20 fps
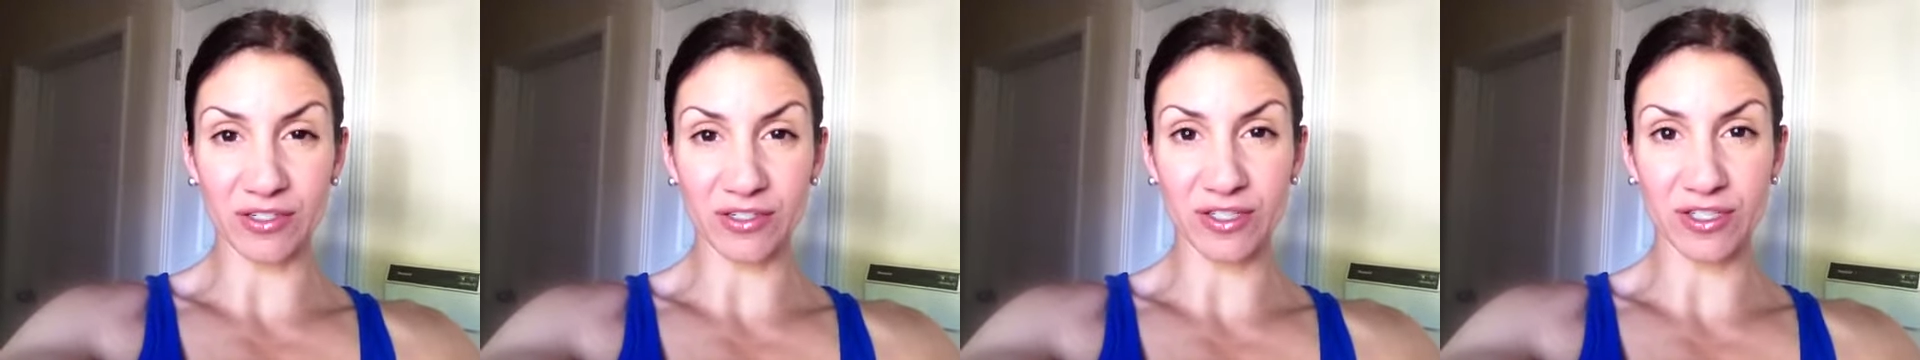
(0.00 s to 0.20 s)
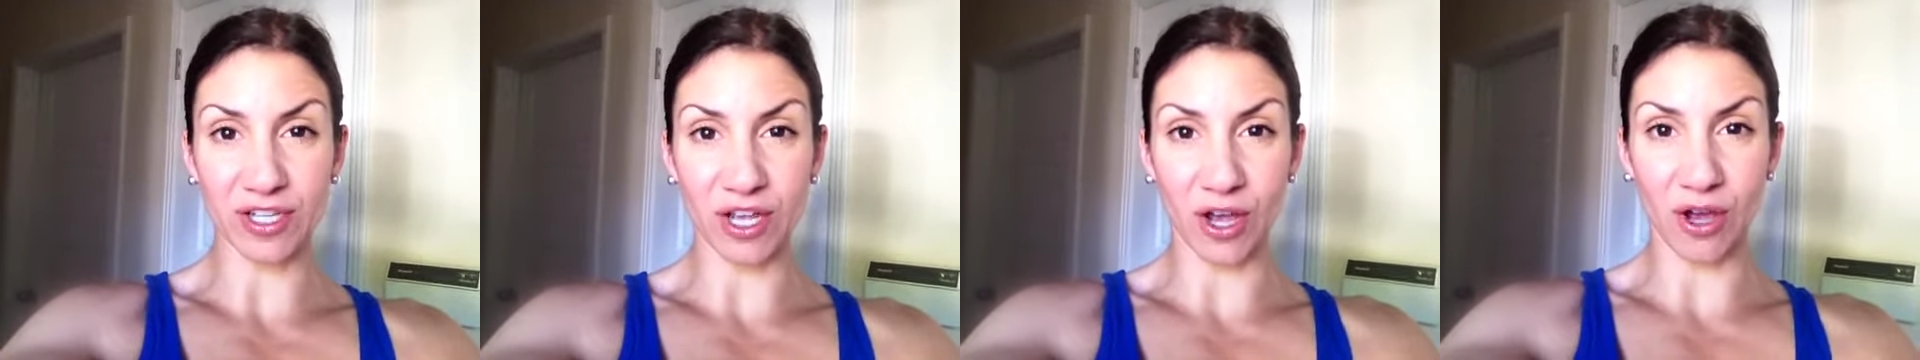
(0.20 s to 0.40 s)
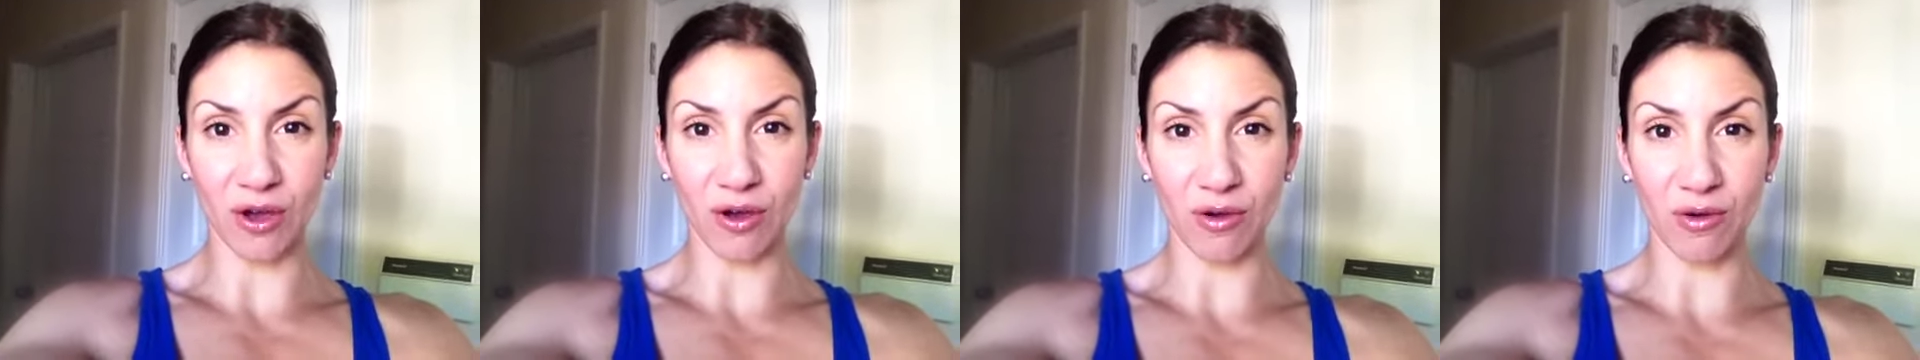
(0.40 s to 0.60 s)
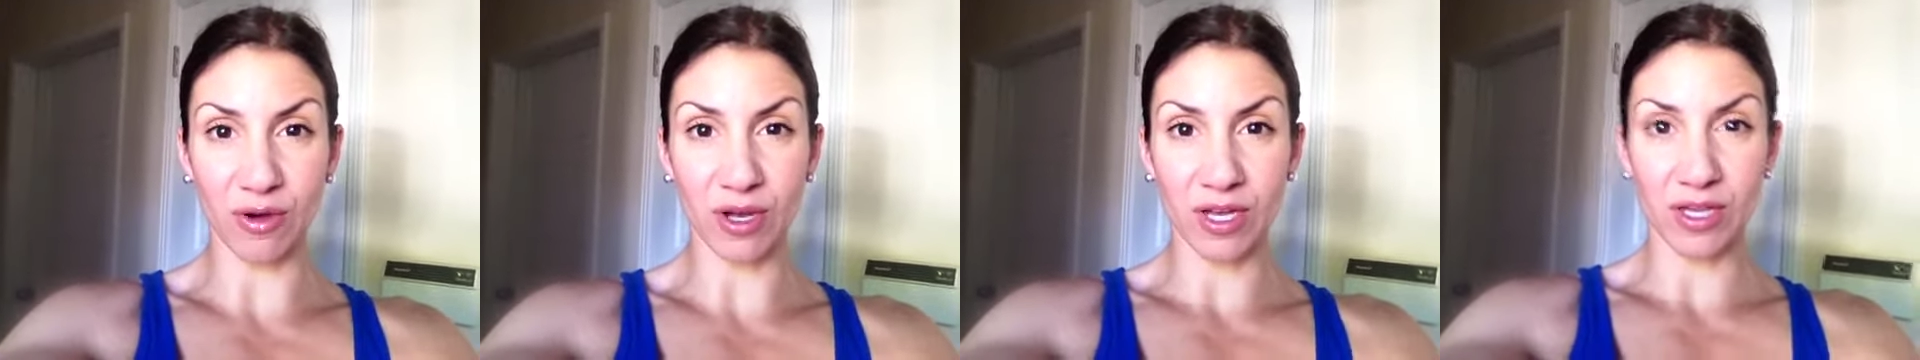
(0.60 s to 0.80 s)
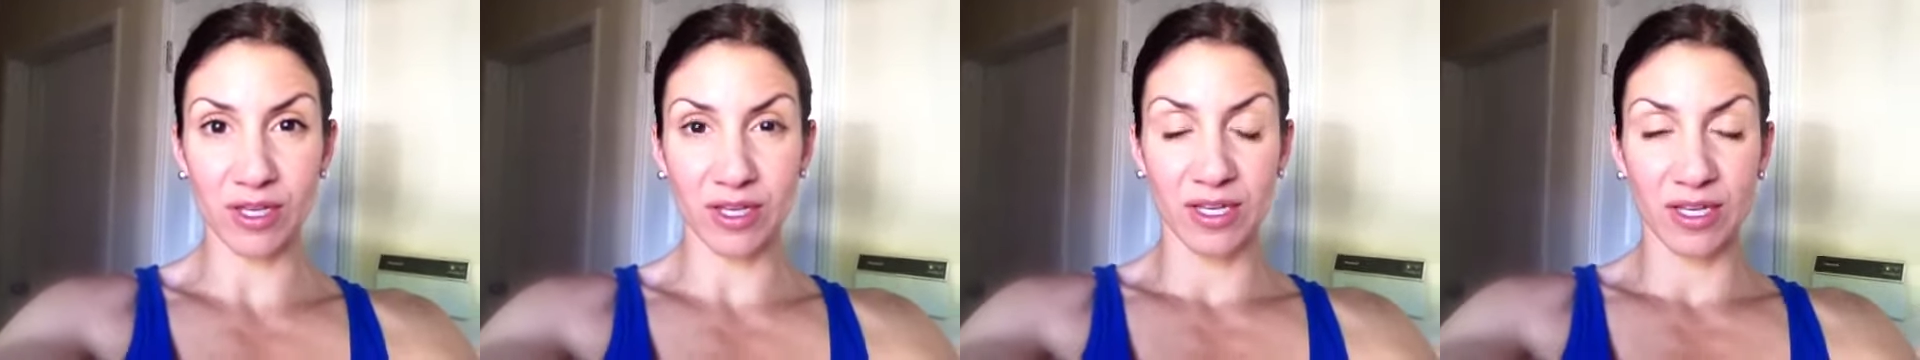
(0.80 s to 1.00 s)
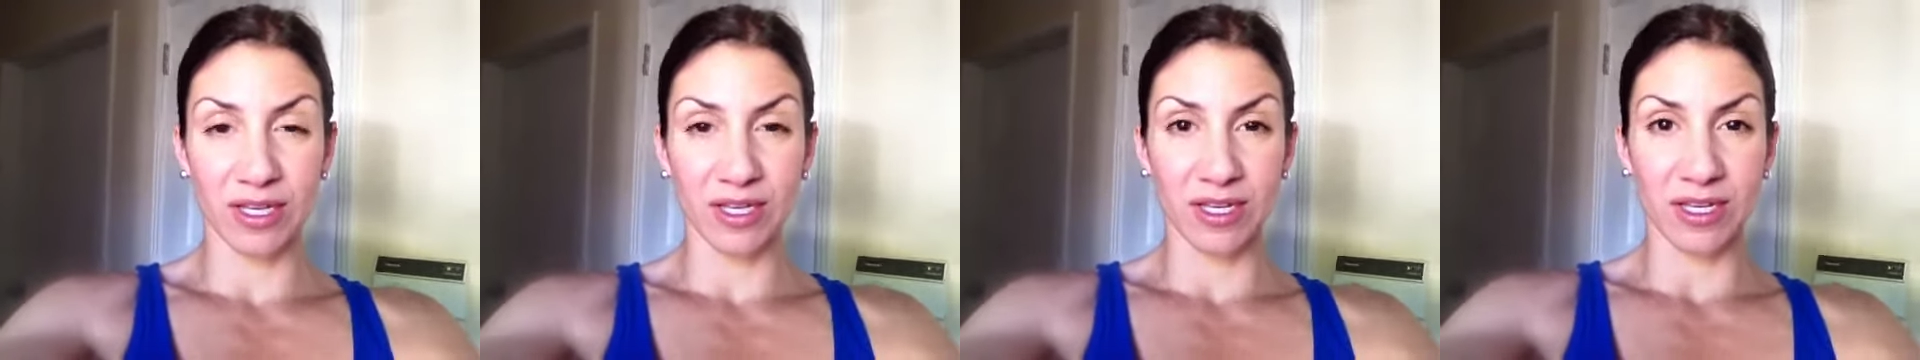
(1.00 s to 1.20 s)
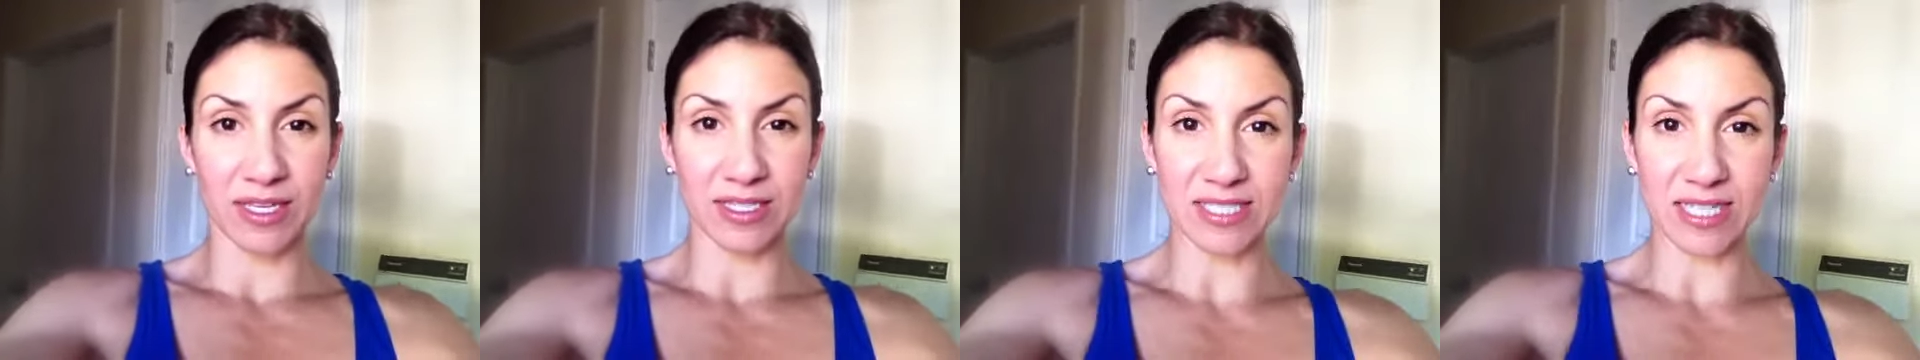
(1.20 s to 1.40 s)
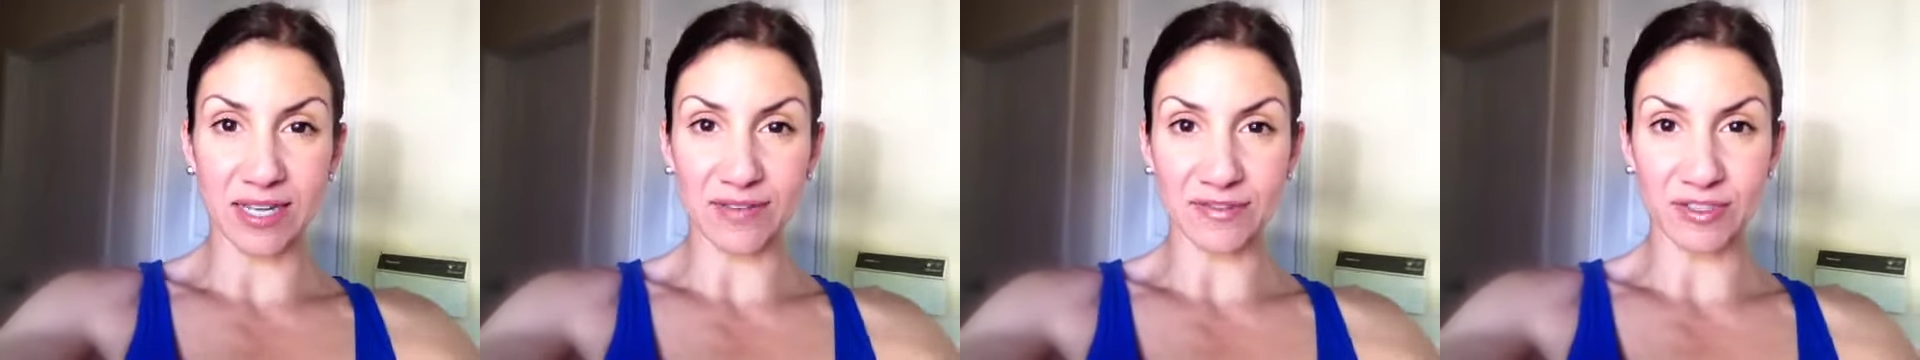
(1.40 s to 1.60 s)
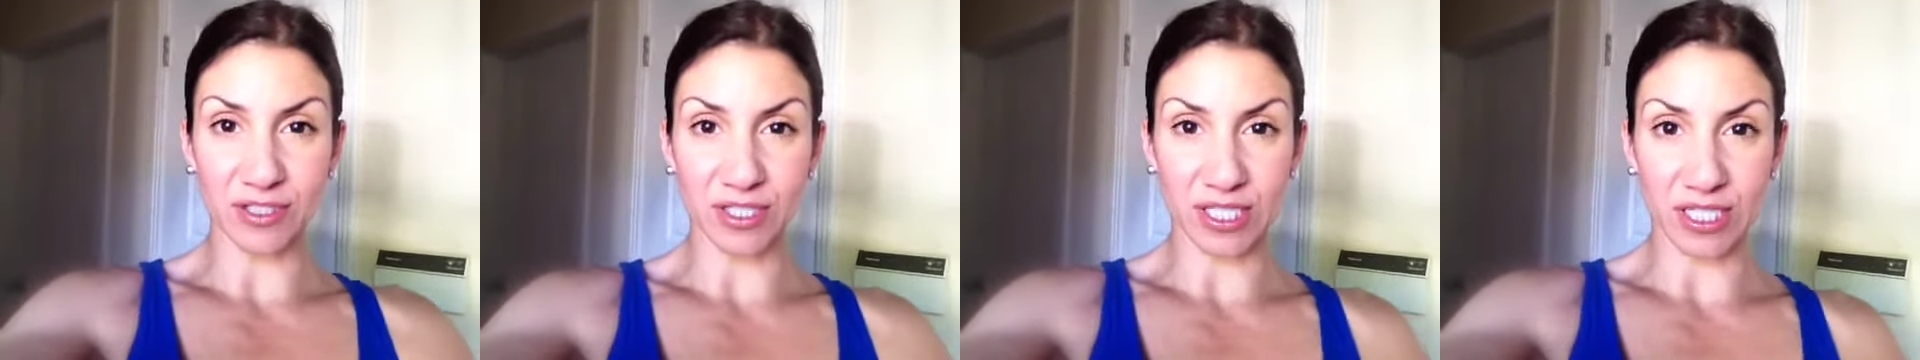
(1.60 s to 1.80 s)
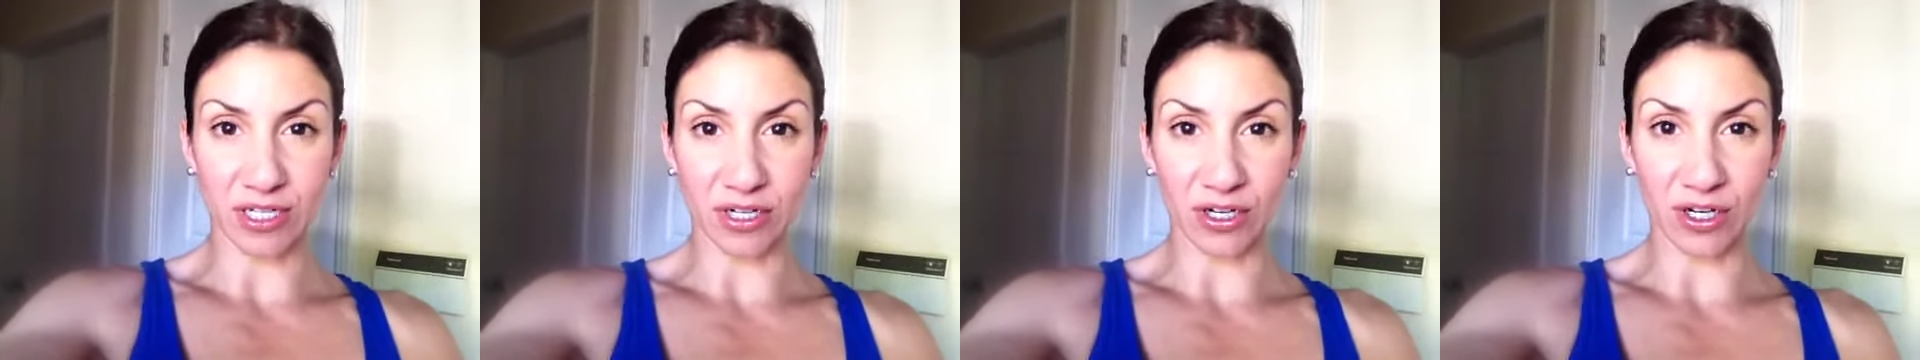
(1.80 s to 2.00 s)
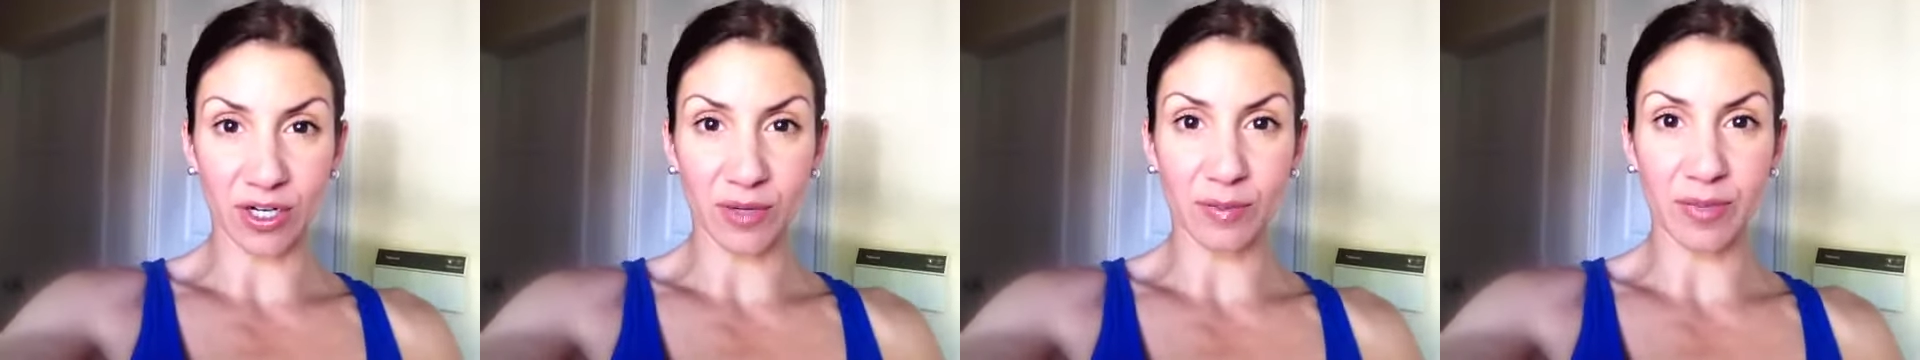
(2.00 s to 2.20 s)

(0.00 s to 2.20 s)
So it's after dinner,